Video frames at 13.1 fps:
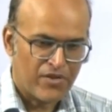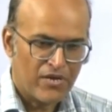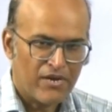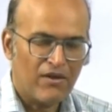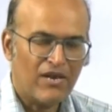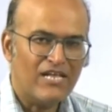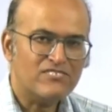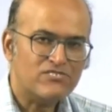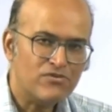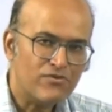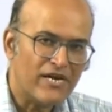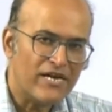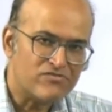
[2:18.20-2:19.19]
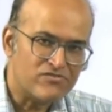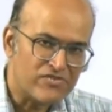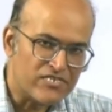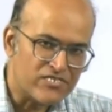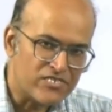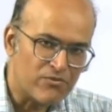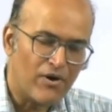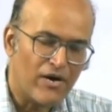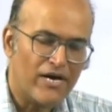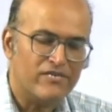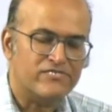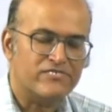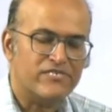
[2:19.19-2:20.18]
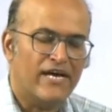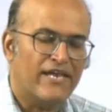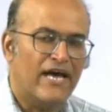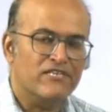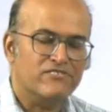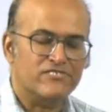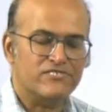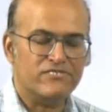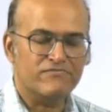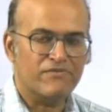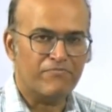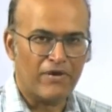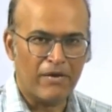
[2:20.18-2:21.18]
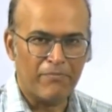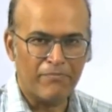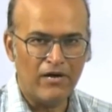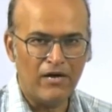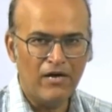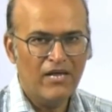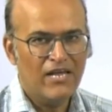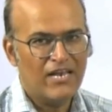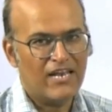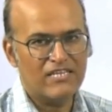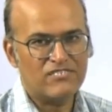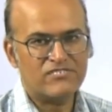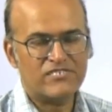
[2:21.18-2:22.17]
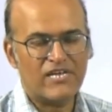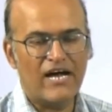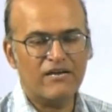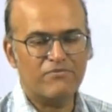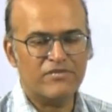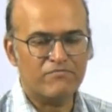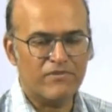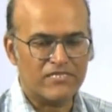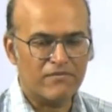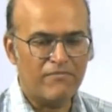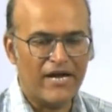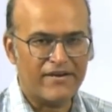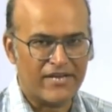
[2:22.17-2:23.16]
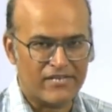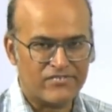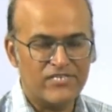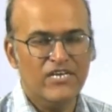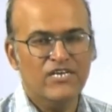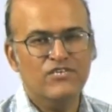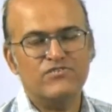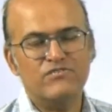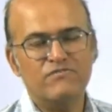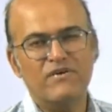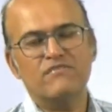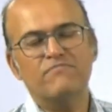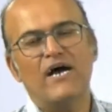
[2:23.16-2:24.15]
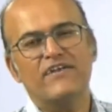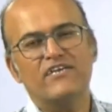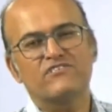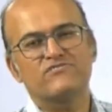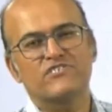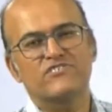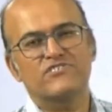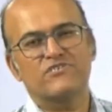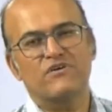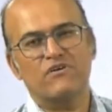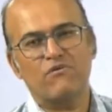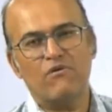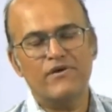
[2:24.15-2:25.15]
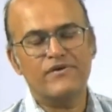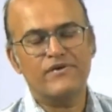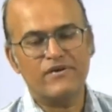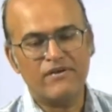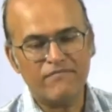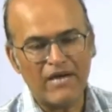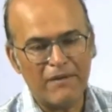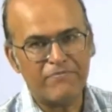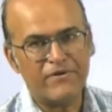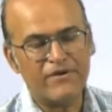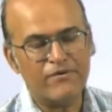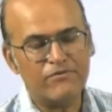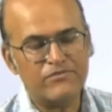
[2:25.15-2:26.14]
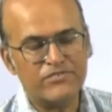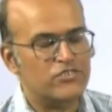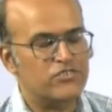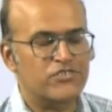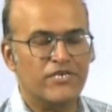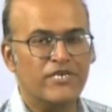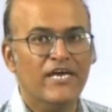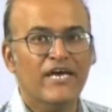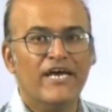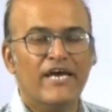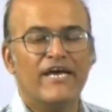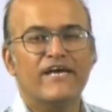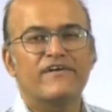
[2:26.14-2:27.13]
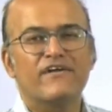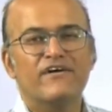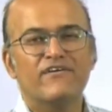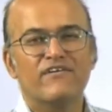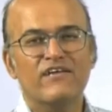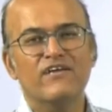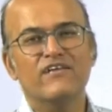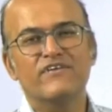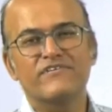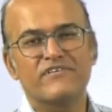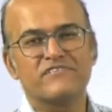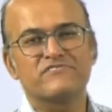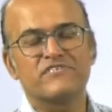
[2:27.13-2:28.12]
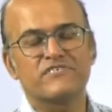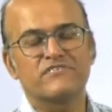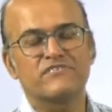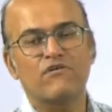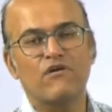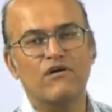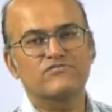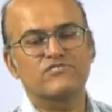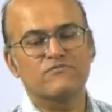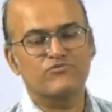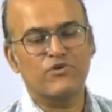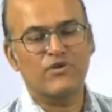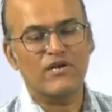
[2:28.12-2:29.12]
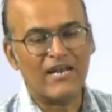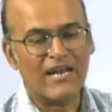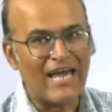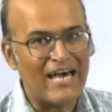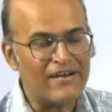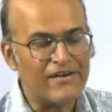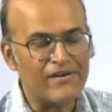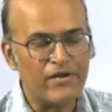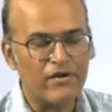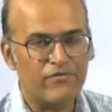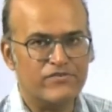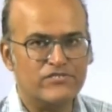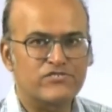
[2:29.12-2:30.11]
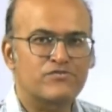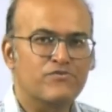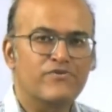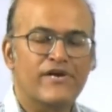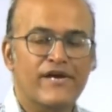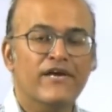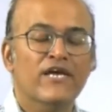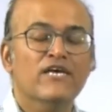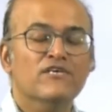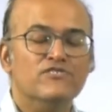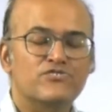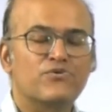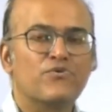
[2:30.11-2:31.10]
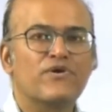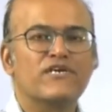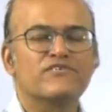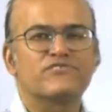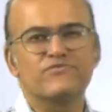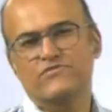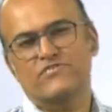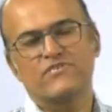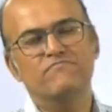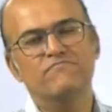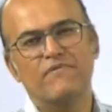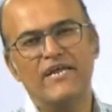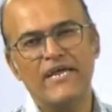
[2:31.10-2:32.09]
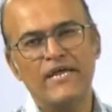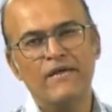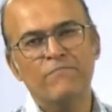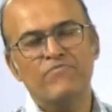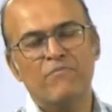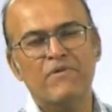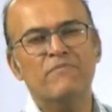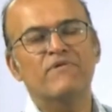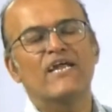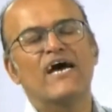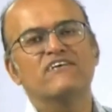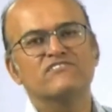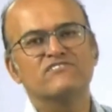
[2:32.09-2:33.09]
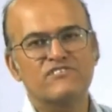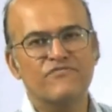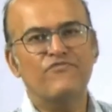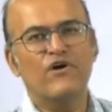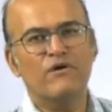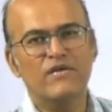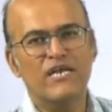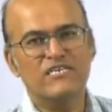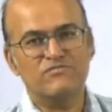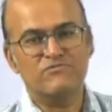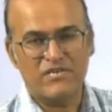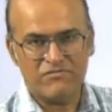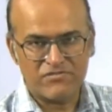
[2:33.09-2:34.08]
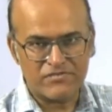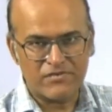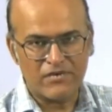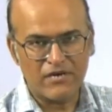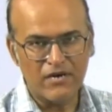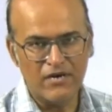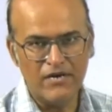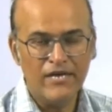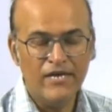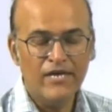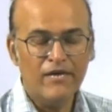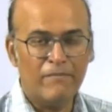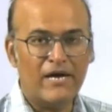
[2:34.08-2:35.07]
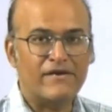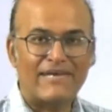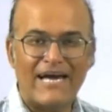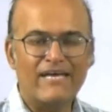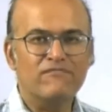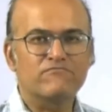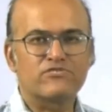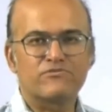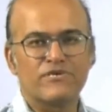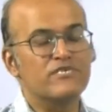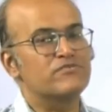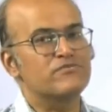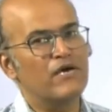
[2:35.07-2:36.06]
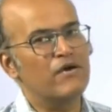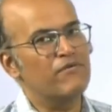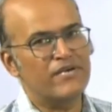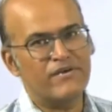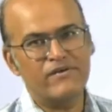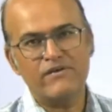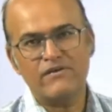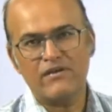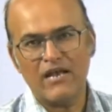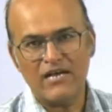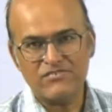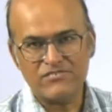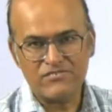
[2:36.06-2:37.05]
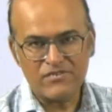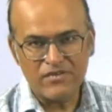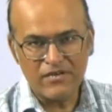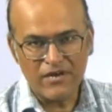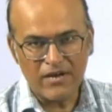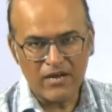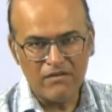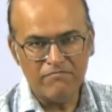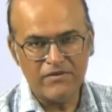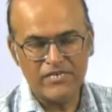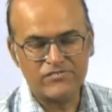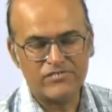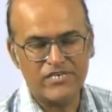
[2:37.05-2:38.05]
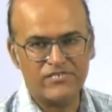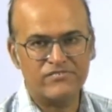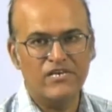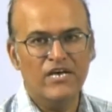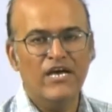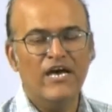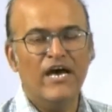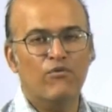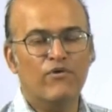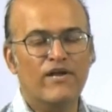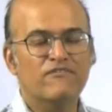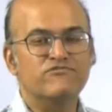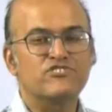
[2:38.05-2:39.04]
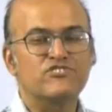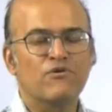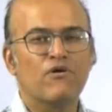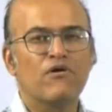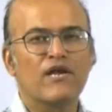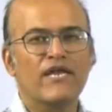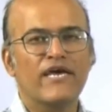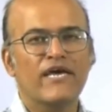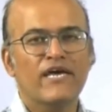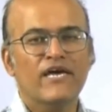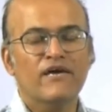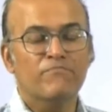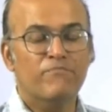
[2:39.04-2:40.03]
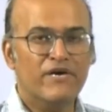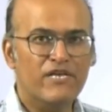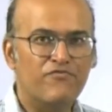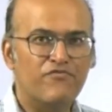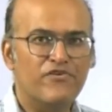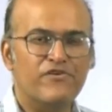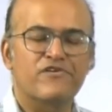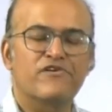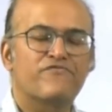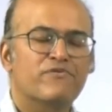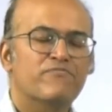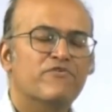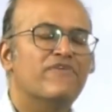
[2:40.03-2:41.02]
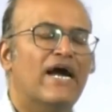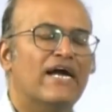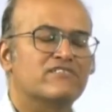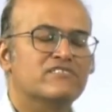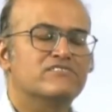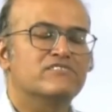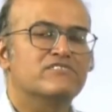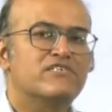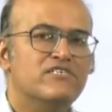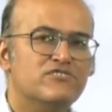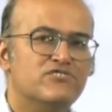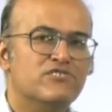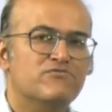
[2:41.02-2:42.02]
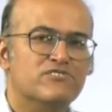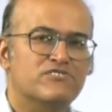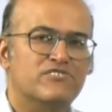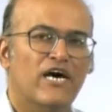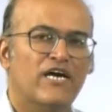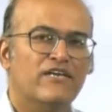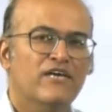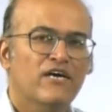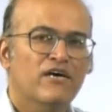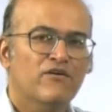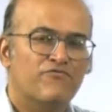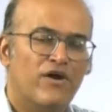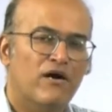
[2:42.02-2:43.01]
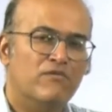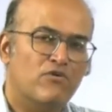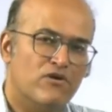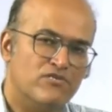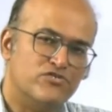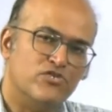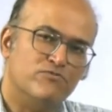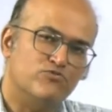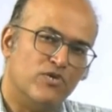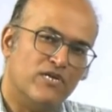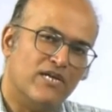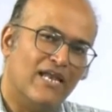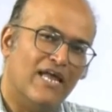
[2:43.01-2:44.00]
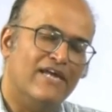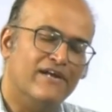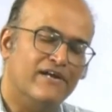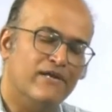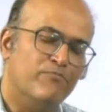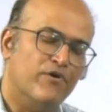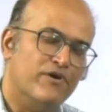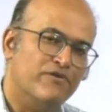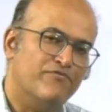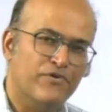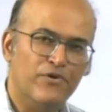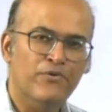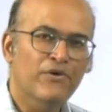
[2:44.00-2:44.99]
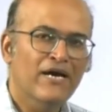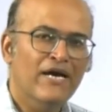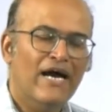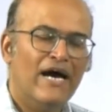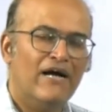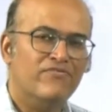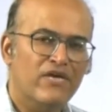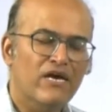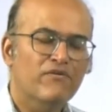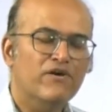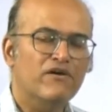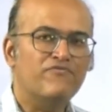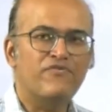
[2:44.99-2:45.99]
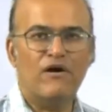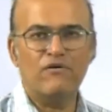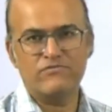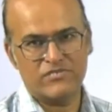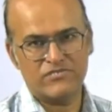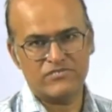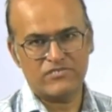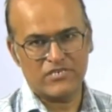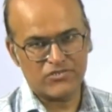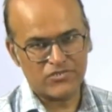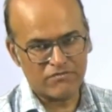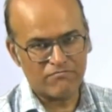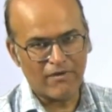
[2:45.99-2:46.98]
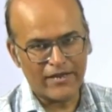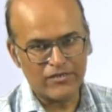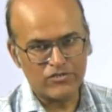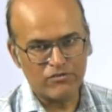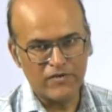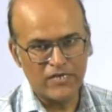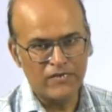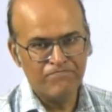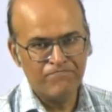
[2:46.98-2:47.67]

Now let's look at section-wise analysis of the paper. Let's start with mathematics. So the mathematics section or quantitative aptitude section, it really tested the conceptual clarity of a student. Students who simply memorized the formulas would have struggled, but T.I.M.E students who would have attended classes on a regular basis would have surely benefited from the fact that the teaching was done from conceptual clarity point of view, and they would have found this section manageable.